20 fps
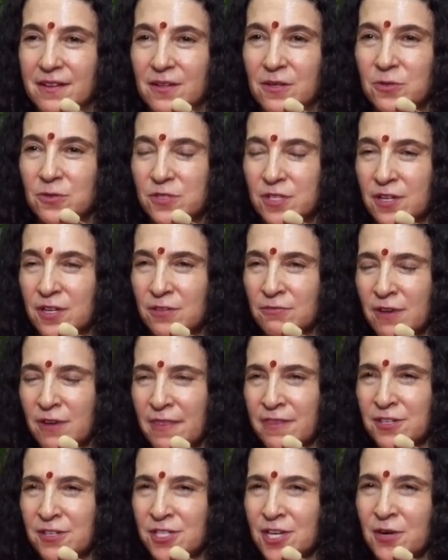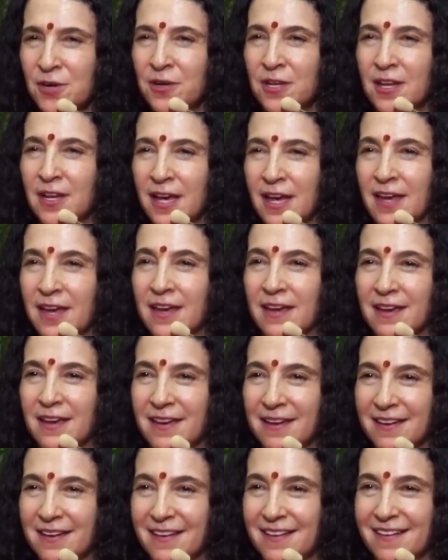Who's going to run the show today?
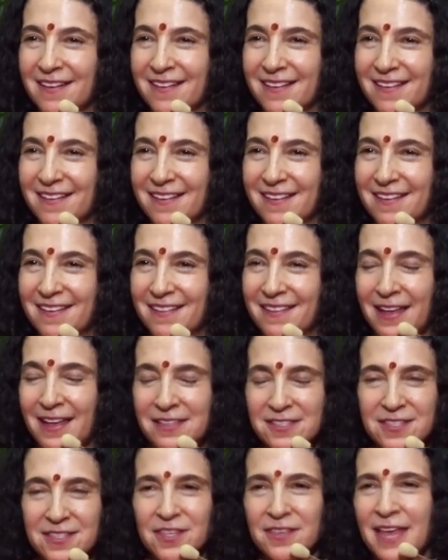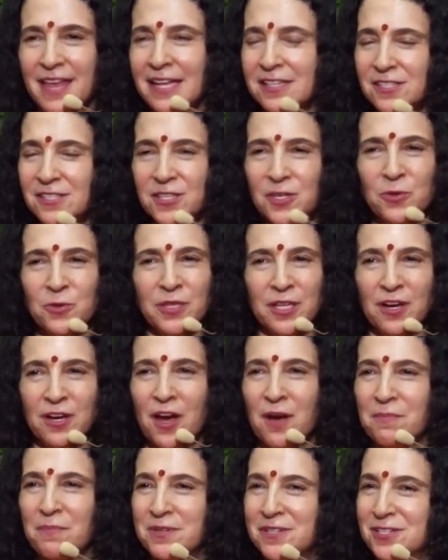That's the only
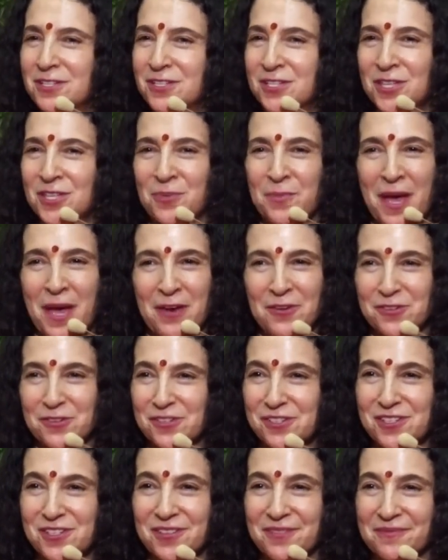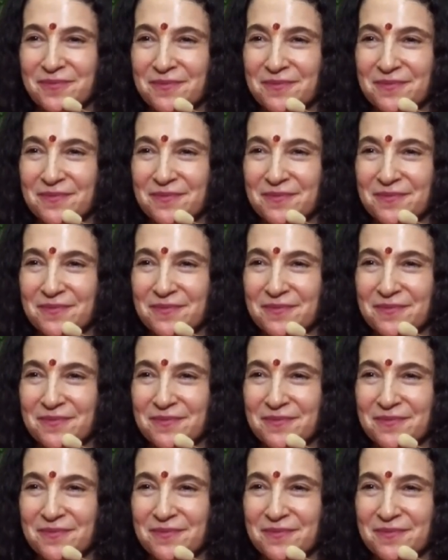competition that matters.